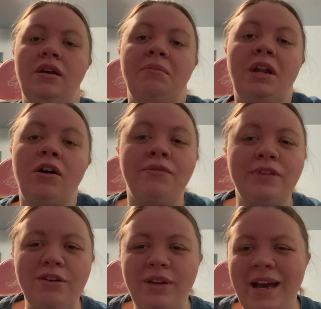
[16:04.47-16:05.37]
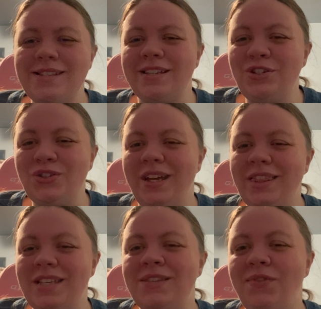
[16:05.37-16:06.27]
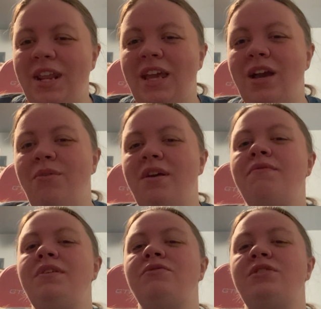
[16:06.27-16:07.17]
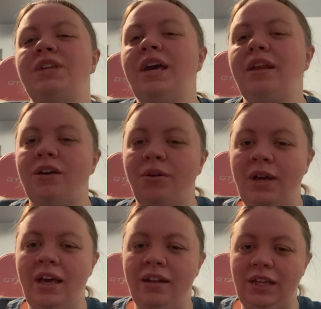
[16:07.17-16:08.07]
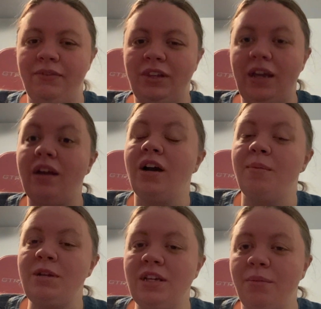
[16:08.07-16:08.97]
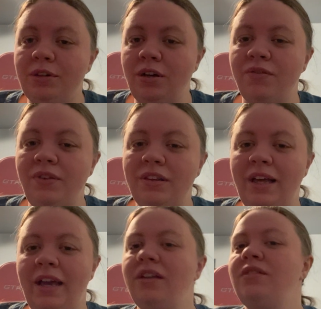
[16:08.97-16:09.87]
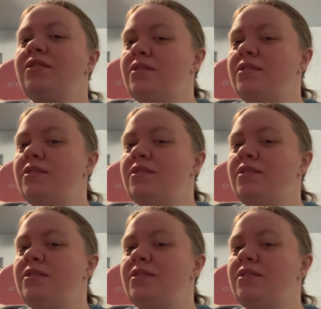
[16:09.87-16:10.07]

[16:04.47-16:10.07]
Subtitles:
But hopefully you guys enjoyed this video. If you did, go ahead and leave a like and comment down below if you'd like.